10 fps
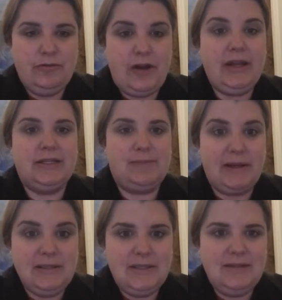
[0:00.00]

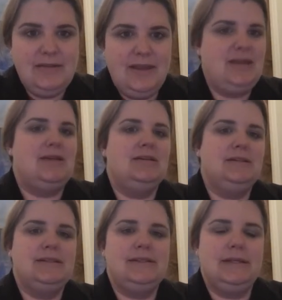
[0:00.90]
unexpected
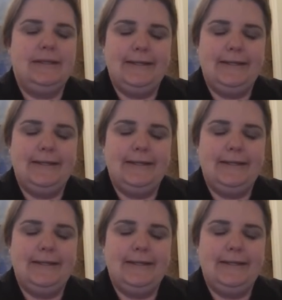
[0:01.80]
things.